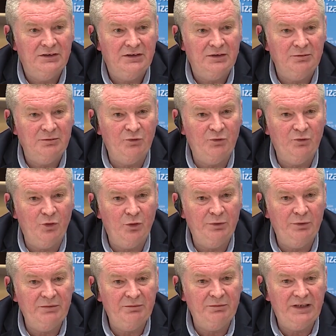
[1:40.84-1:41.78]
Before
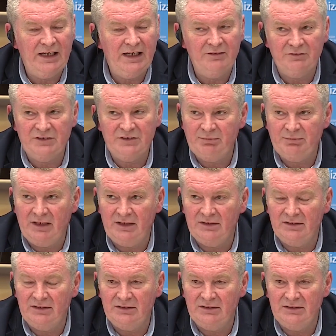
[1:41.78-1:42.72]
we began
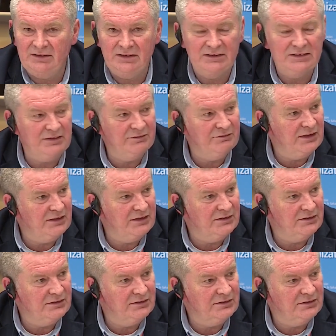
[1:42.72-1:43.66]
responding to this
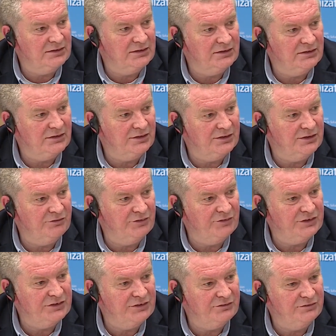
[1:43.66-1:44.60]
event on the
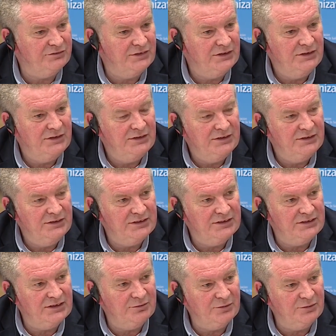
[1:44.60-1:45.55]
31st of
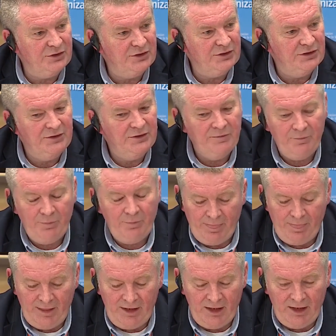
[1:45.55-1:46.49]
December,
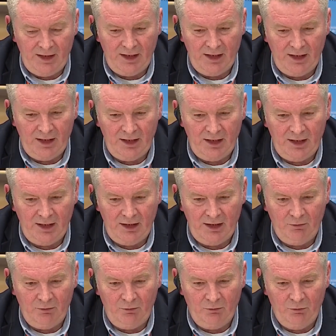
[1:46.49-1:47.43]

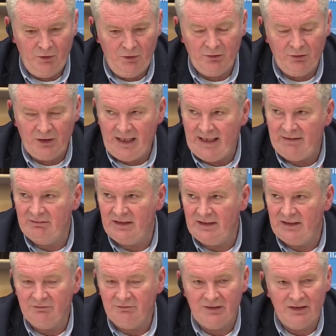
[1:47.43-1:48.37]
we were
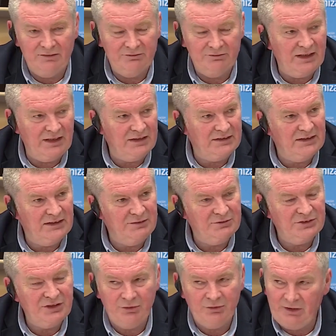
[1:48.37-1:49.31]
heavily involved and had
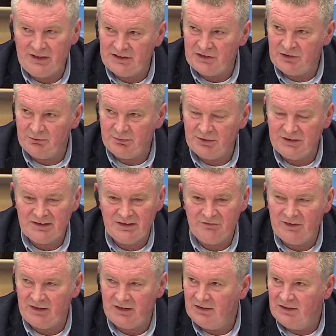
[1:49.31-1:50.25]
teams in the Western
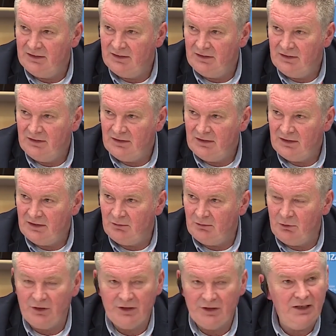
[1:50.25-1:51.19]
Pacific
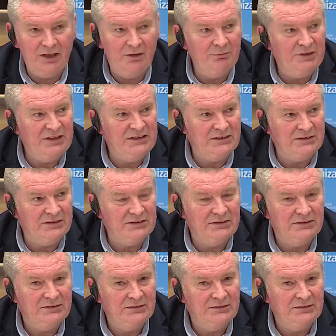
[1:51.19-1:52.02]
working on measles.